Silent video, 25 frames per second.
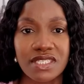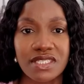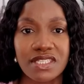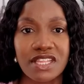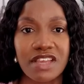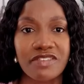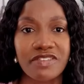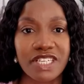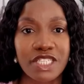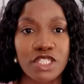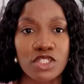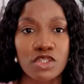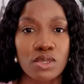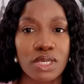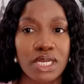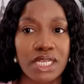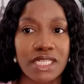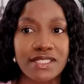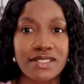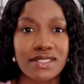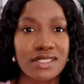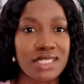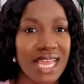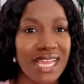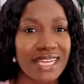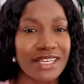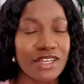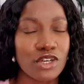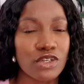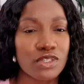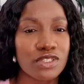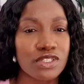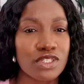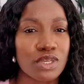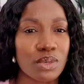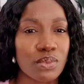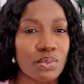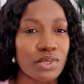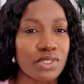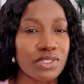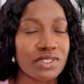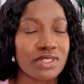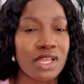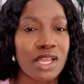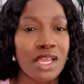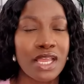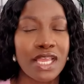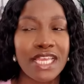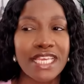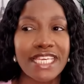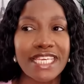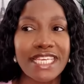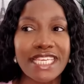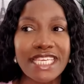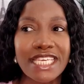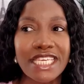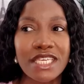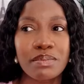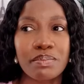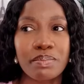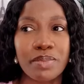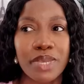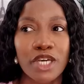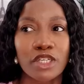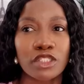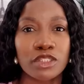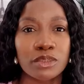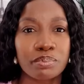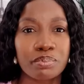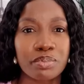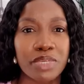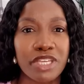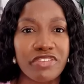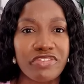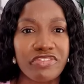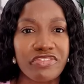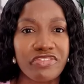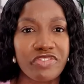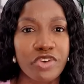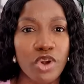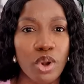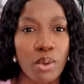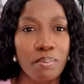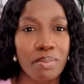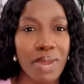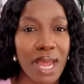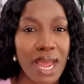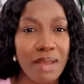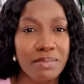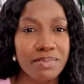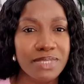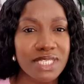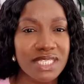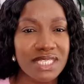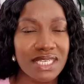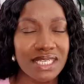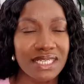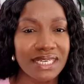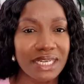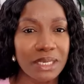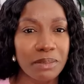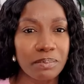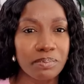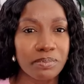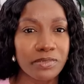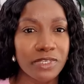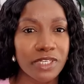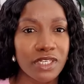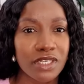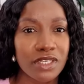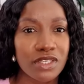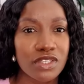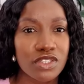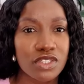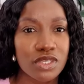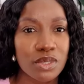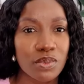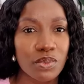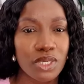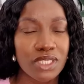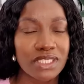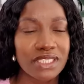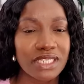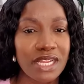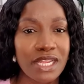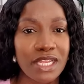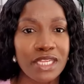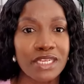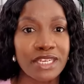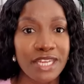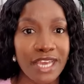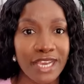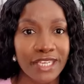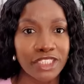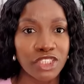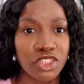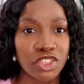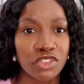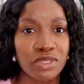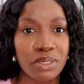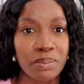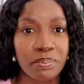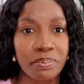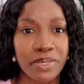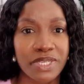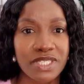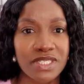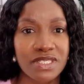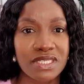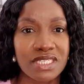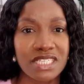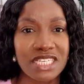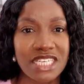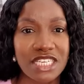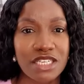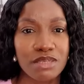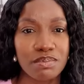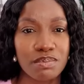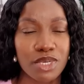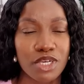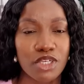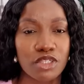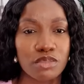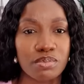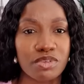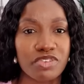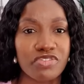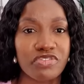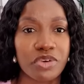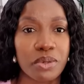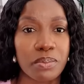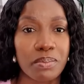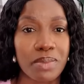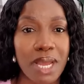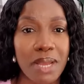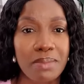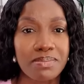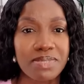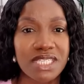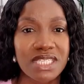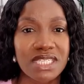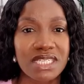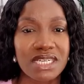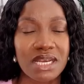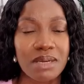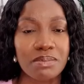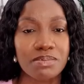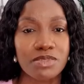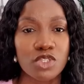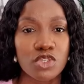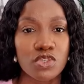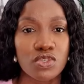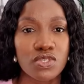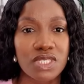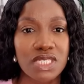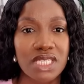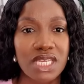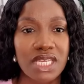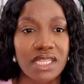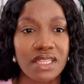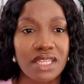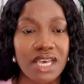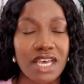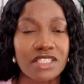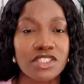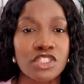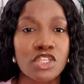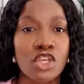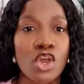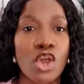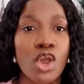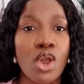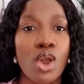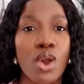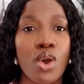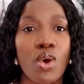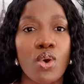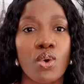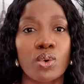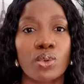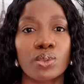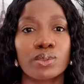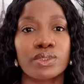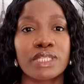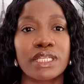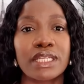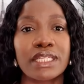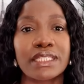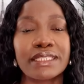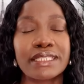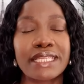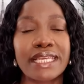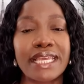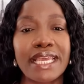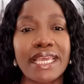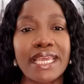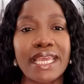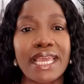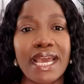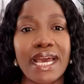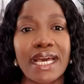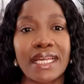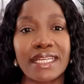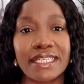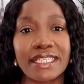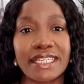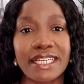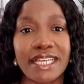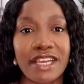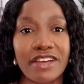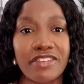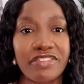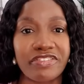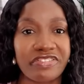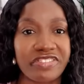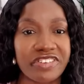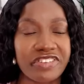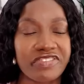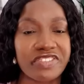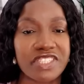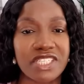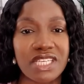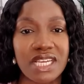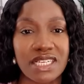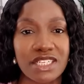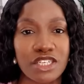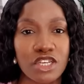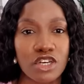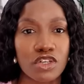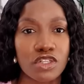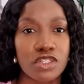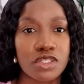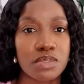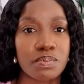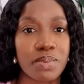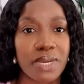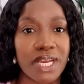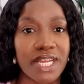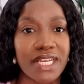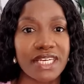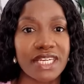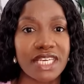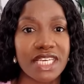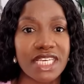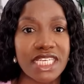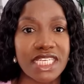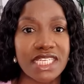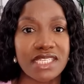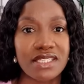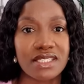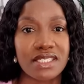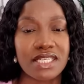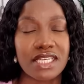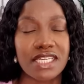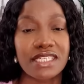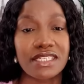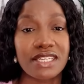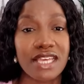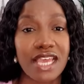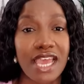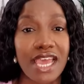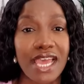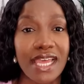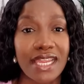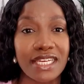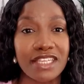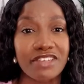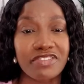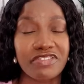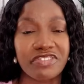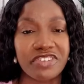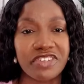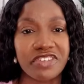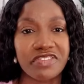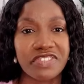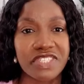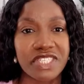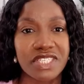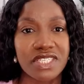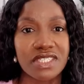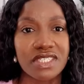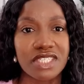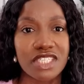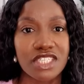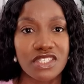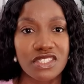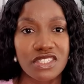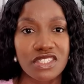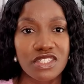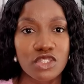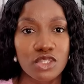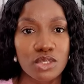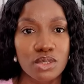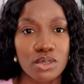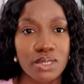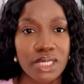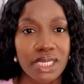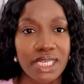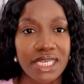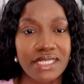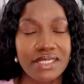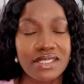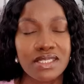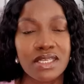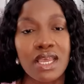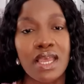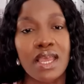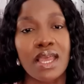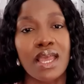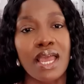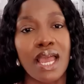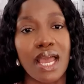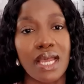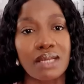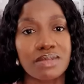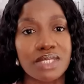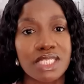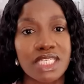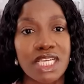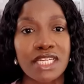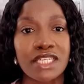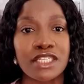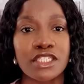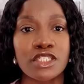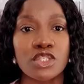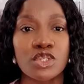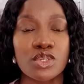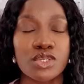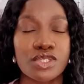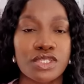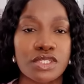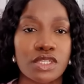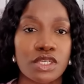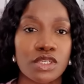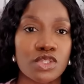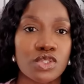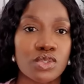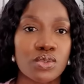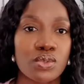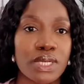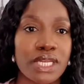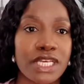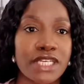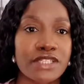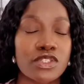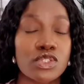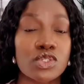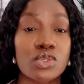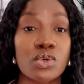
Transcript: It's never too late. I know someone emailed me from Amsterdam. Someone, a Nigerian person emailed me from Amsterdam to say that, oh, they are near fifty and their husband is in the early fifties. Is it too late? I'm telling you, it's not too late.